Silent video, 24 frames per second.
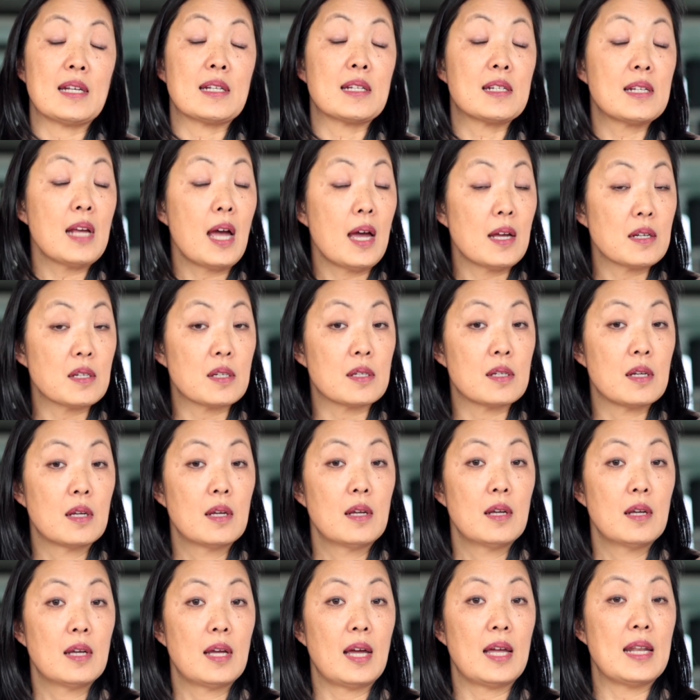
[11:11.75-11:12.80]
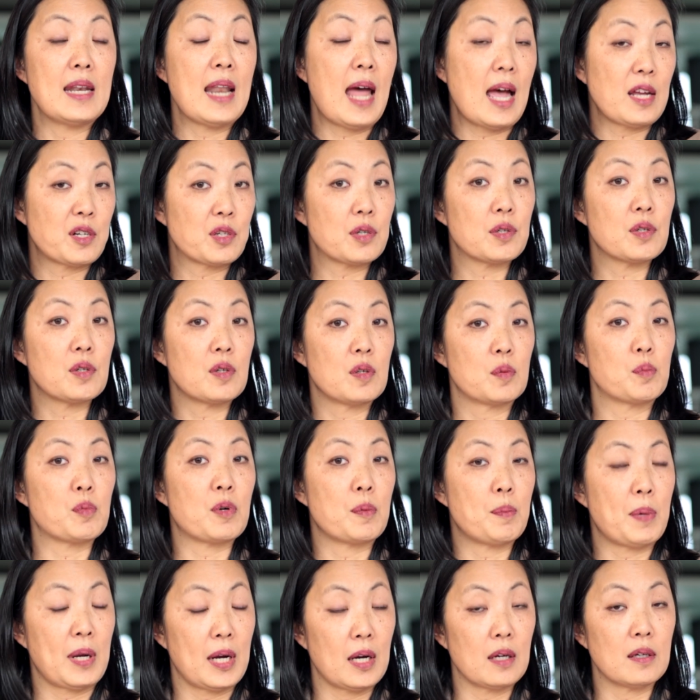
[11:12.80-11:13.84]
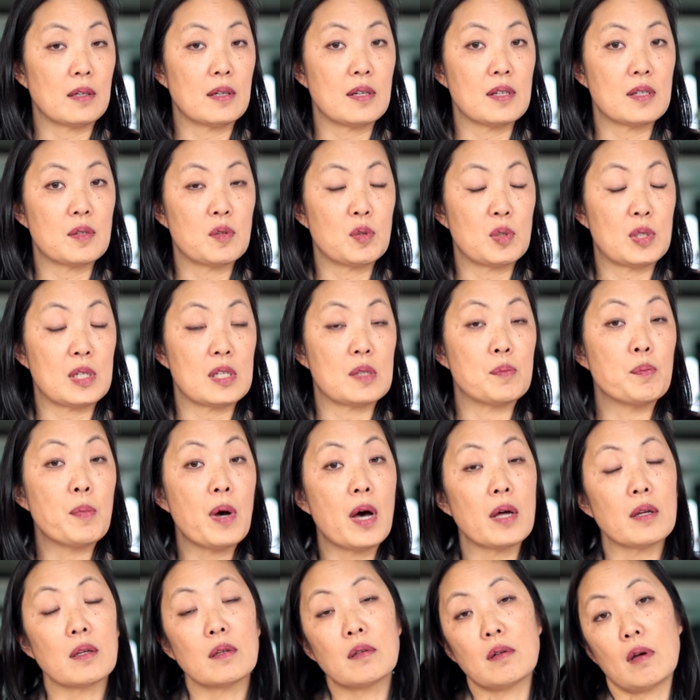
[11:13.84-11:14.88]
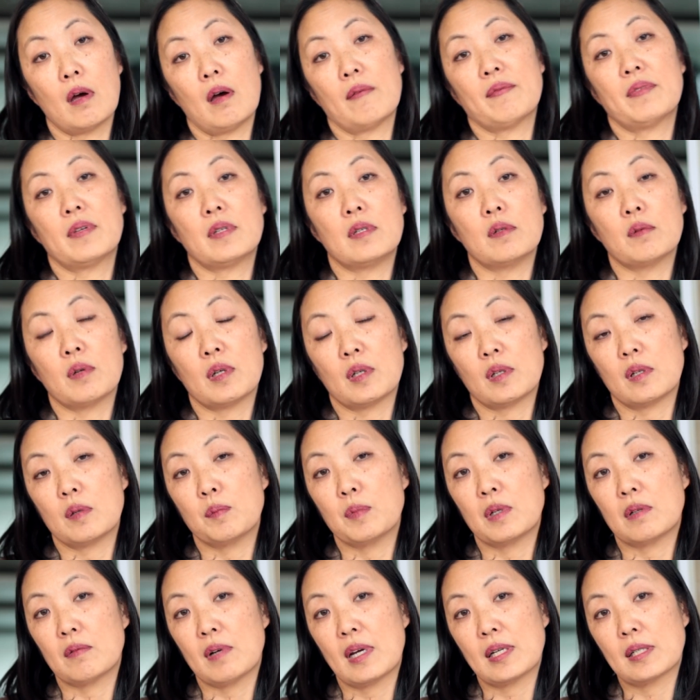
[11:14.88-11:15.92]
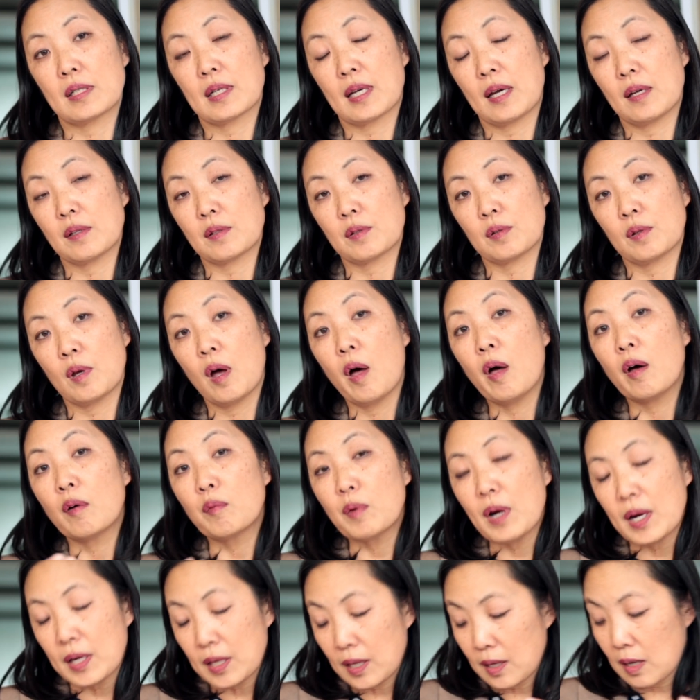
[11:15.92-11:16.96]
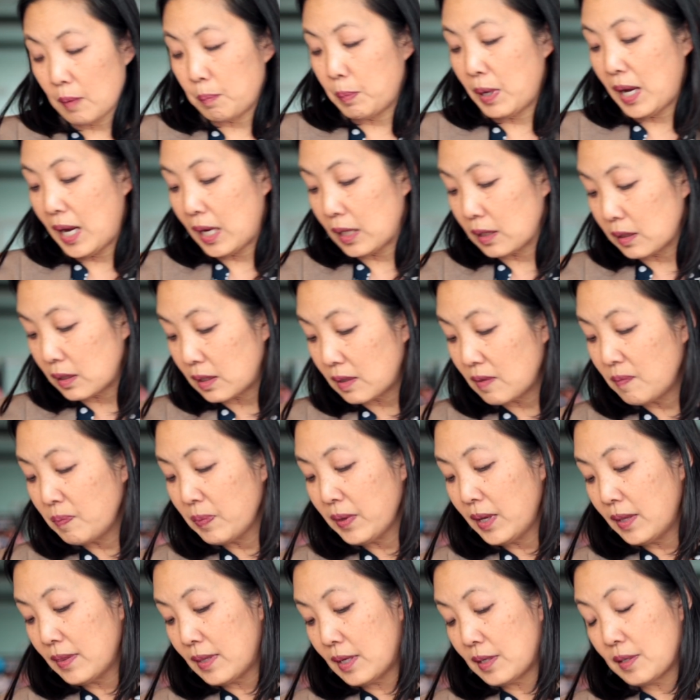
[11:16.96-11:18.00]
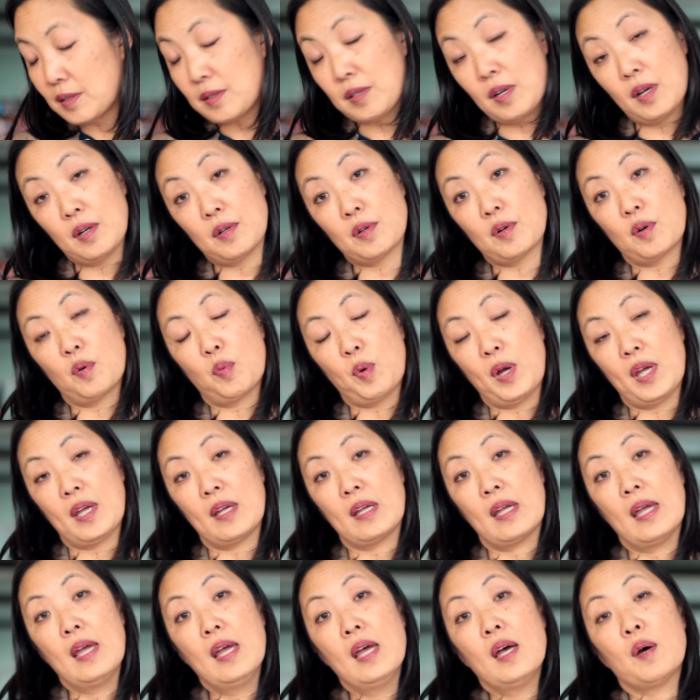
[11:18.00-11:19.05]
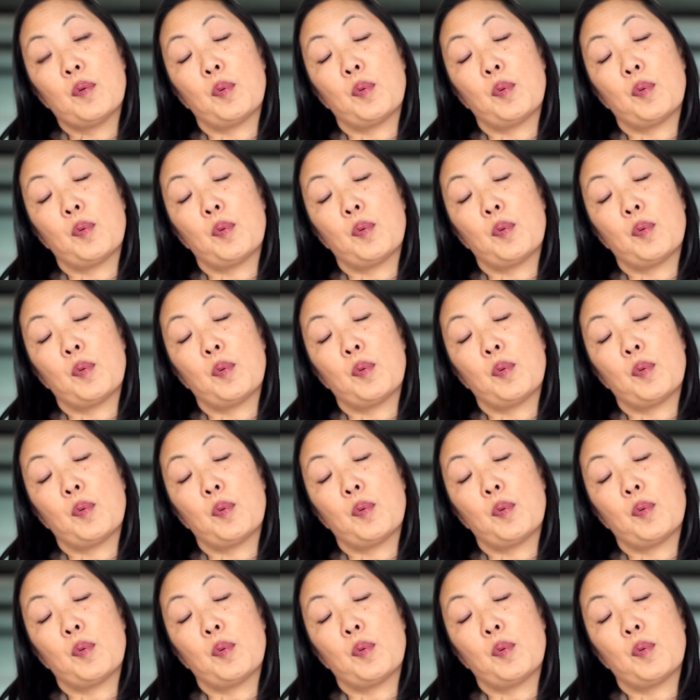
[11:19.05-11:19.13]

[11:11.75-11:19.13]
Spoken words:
assess national preparedness, which is modeled off the UN Human Rights Council, already a pilot that is underway.